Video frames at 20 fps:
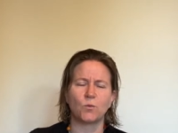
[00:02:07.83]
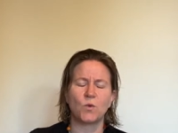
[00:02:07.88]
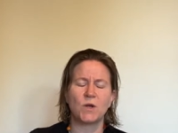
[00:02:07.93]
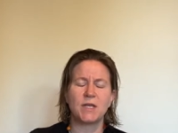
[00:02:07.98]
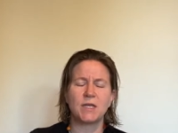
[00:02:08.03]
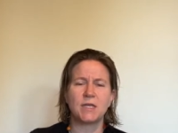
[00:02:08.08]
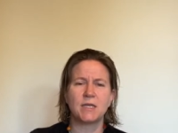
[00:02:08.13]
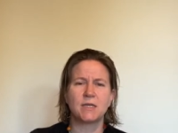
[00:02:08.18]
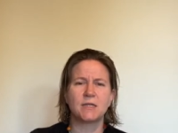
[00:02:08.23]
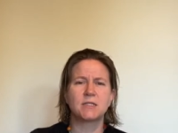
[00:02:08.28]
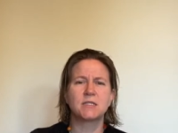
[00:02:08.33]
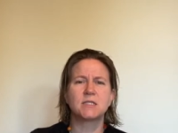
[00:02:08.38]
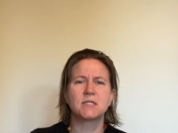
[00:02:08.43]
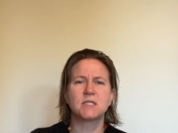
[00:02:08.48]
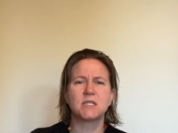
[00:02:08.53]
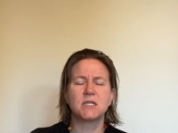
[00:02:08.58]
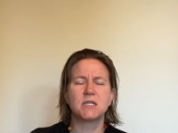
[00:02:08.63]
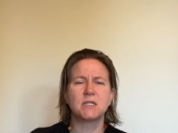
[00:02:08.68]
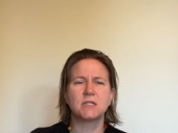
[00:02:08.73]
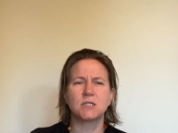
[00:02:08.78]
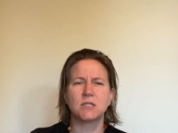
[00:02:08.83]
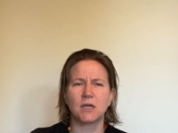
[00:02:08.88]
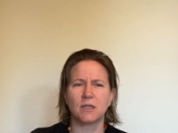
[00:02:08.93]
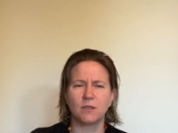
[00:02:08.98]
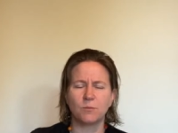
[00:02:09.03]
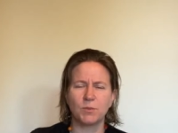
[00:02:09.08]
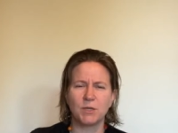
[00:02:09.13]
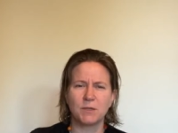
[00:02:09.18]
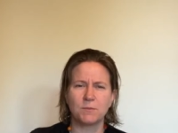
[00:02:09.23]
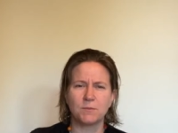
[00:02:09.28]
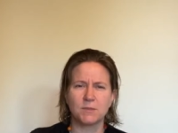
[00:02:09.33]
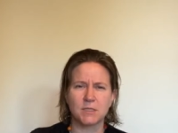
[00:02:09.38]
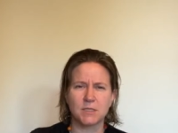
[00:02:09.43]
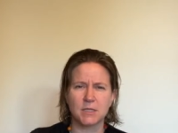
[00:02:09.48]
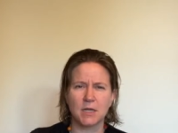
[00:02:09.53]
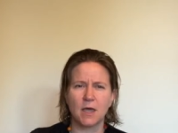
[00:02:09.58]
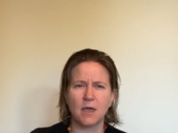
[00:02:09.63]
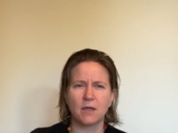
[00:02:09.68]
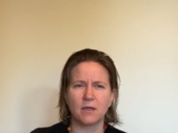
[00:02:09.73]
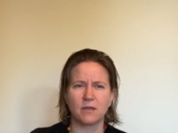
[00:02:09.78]
We can see into other people's
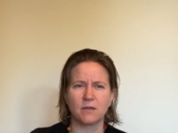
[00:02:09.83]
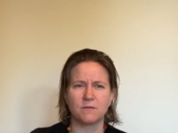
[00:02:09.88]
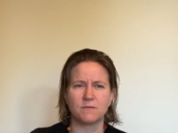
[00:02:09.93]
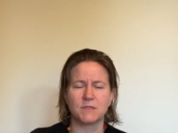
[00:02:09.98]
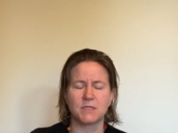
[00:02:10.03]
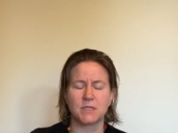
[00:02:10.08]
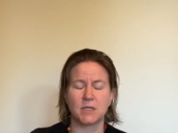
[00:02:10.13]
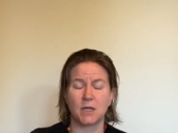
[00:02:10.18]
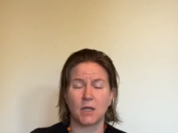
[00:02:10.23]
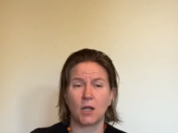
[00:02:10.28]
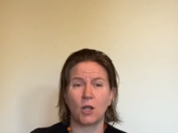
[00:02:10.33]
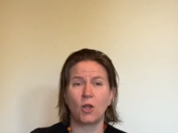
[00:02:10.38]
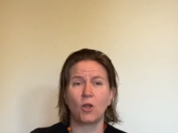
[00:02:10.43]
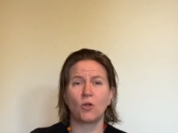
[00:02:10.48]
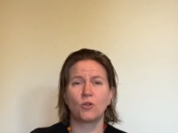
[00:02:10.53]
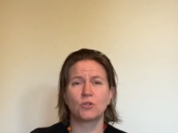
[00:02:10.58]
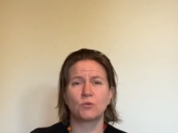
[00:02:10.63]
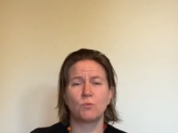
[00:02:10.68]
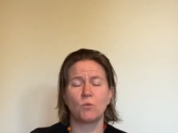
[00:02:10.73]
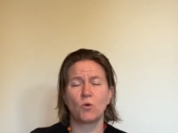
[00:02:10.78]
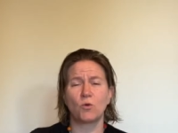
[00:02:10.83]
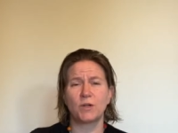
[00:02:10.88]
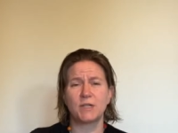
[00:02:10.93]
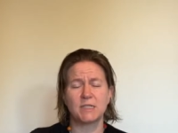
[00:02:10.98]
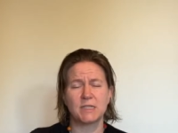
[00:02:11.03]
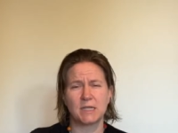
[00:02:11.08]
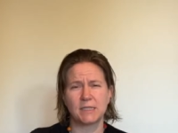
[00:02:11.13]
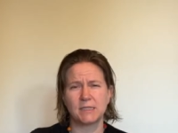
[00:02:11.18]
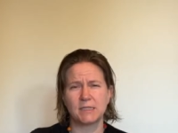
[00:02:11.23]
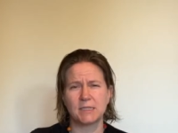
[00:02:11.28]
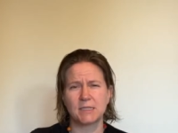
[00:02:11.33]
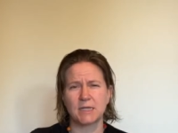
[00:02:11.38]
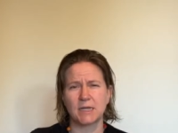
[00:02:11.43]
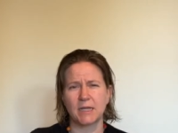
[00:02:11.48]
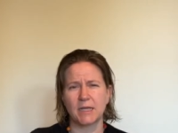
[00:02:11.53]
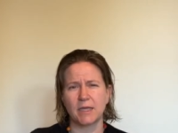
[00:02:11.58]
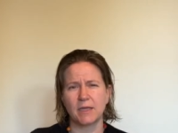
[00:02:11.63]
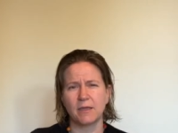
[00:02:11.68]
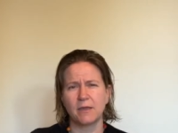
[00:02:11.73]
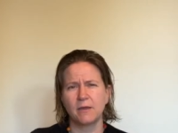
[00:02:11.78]
lives a lot more
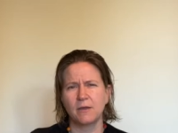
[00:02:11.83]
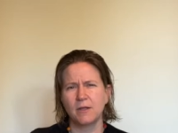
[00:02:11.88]
intensely.